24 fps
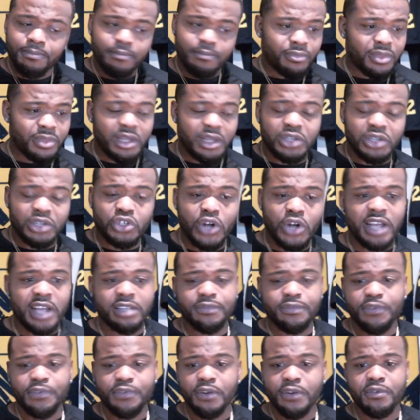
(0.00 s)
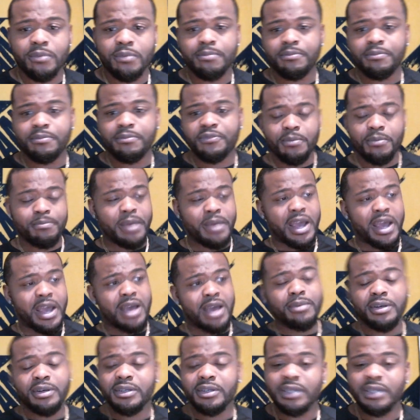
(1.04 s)
the transfer from
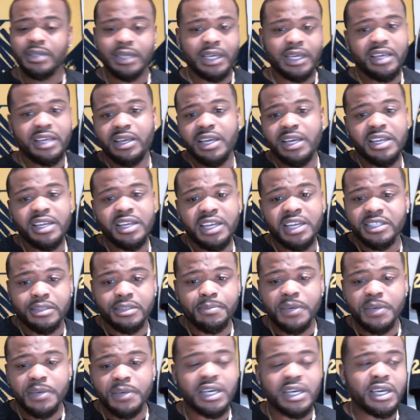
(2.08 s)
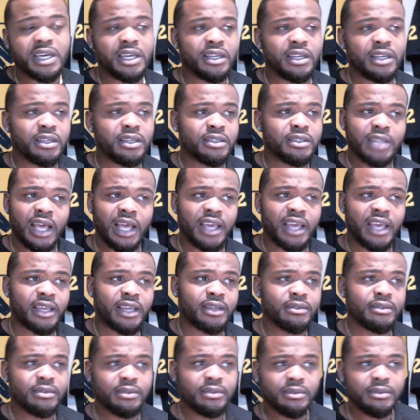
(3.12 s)
Bama, he needs to be in. Like,
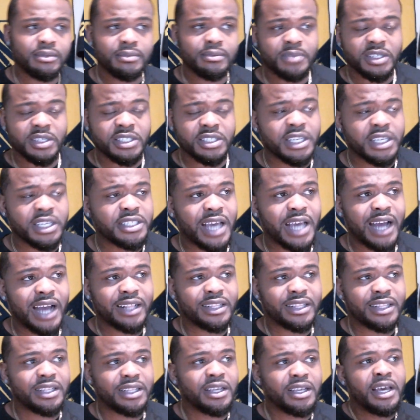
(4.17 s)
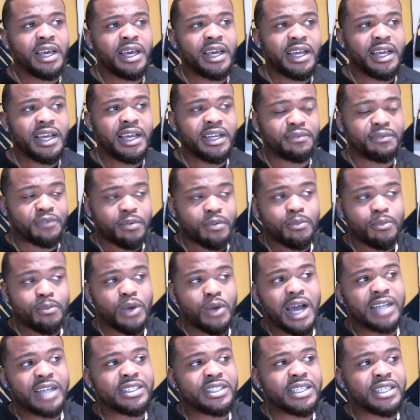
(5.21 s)
because from what
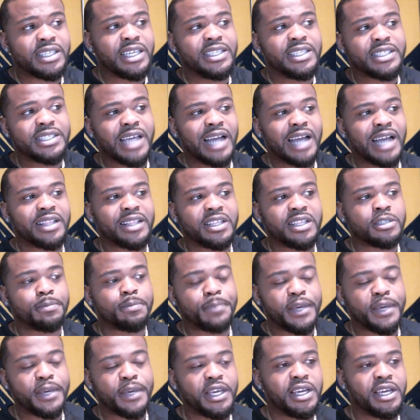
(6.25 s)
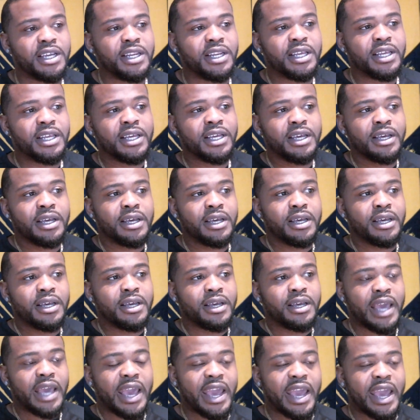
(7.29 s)
I see, he's got the speed
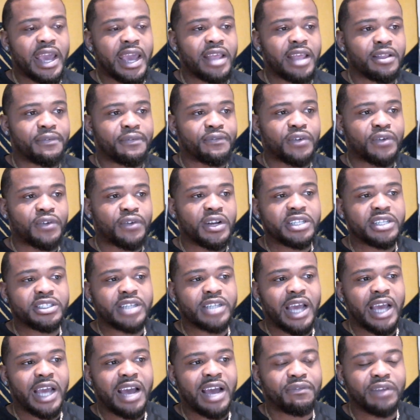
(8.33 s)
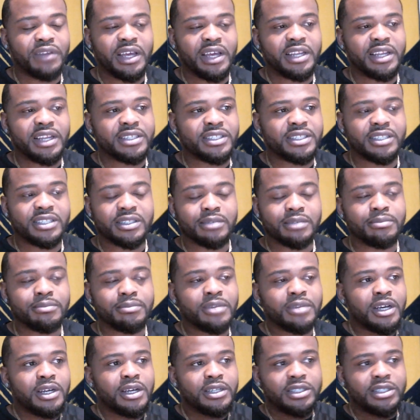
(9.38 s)
and the freakish athleticism
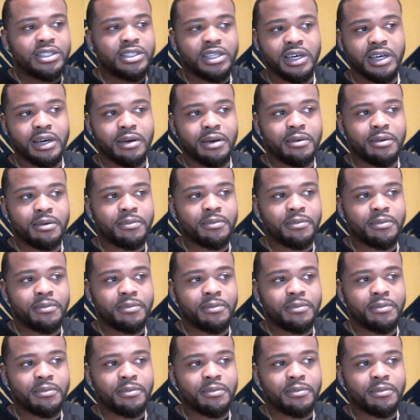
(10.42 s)
to